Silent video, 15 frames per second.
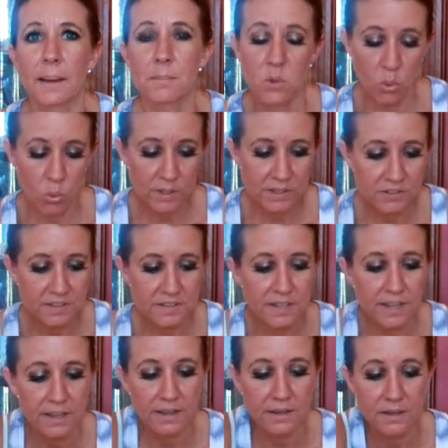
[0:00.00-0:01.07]
I'm going to
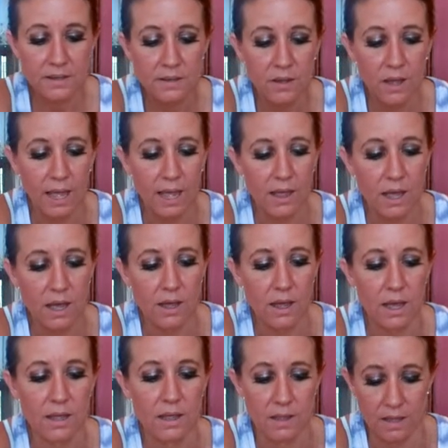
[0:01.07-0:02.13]
take,
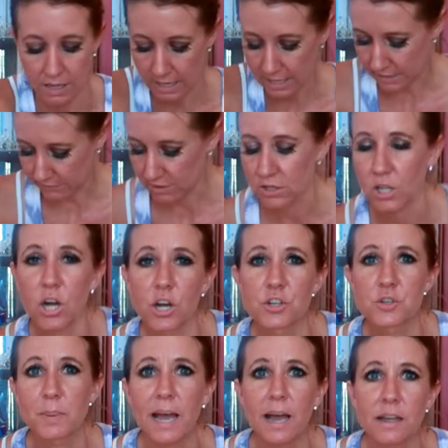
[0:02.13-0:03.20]
I have a
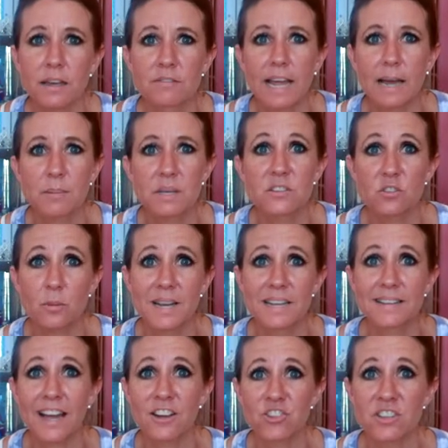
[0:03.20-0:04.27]
large pack of napkins, so I'm
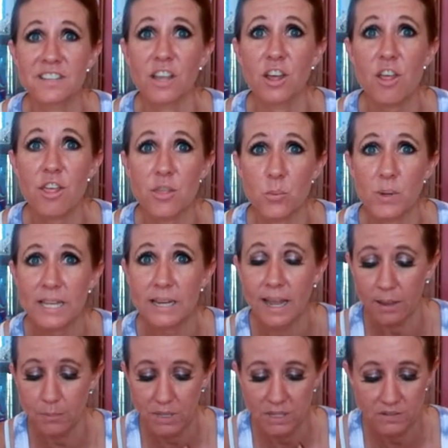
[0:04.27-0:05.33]
gonna actually take three
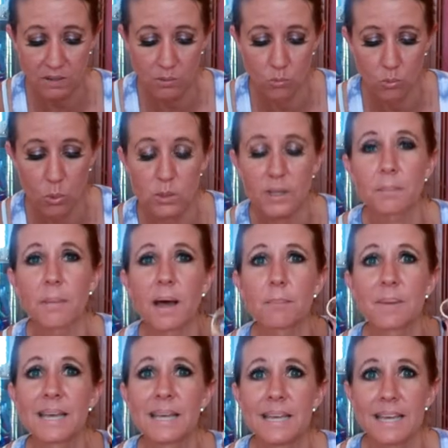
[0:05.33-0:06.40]
napkins and roll them
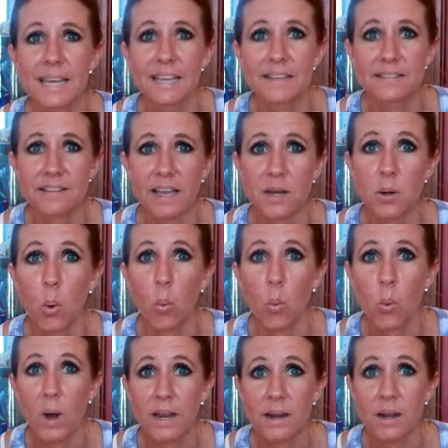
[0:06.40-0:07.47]
up inside
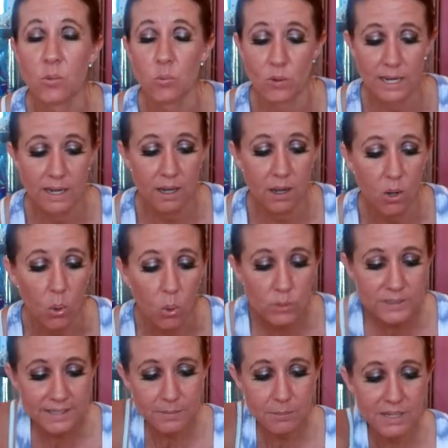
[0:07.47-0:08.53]
one ring,
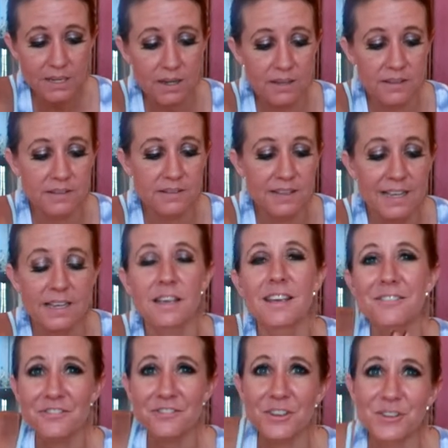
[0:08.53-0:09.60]
only because
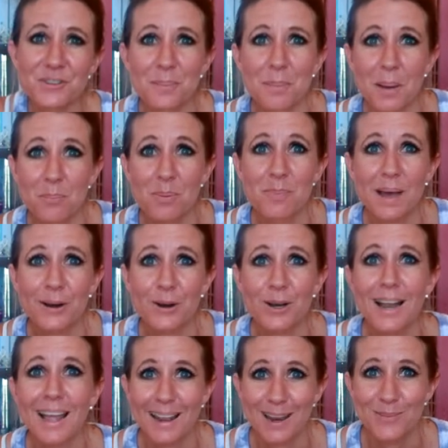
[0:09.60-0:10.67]
it fills them up
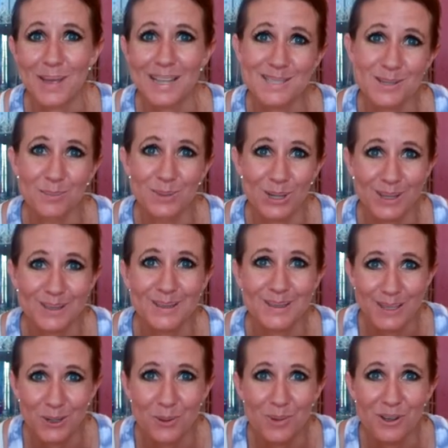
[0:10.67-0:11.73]
better and it makes them look a
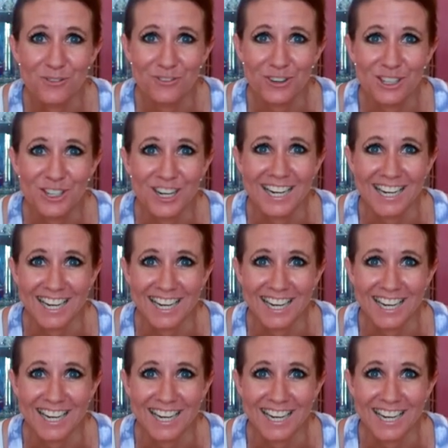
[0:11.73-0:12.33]
little bit fuller